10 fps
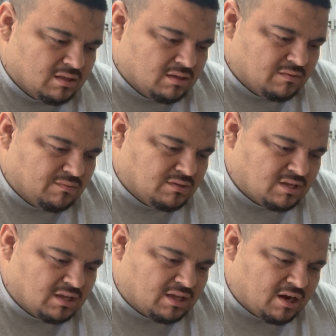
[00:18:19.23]
if you
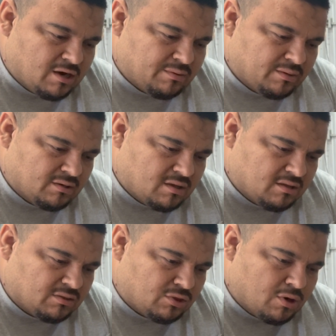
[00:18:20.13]
take care of it and
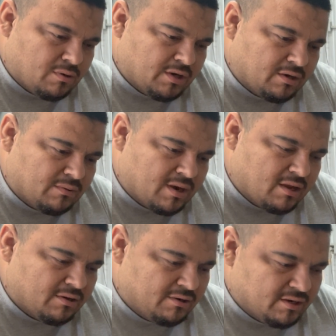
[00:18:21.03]
not throwing it
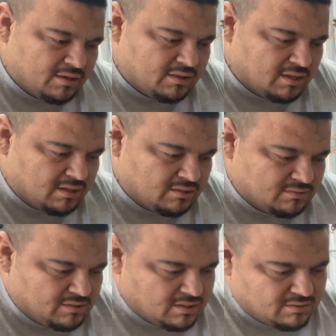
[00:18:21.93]
around or
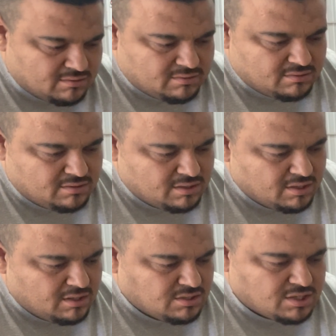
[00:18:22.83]
anything, then
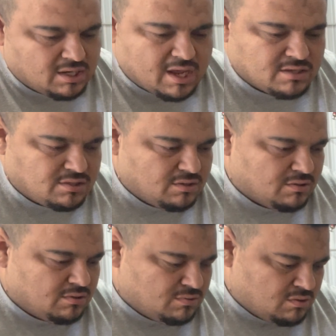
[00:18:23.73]
it should last
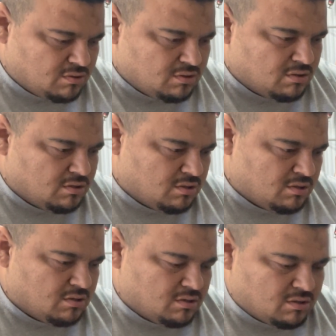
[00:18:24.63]
you
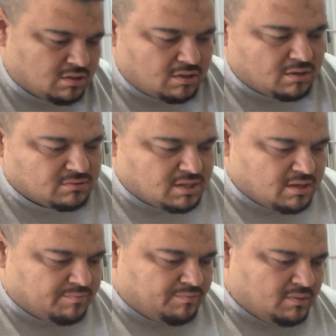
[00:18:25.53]
a long time.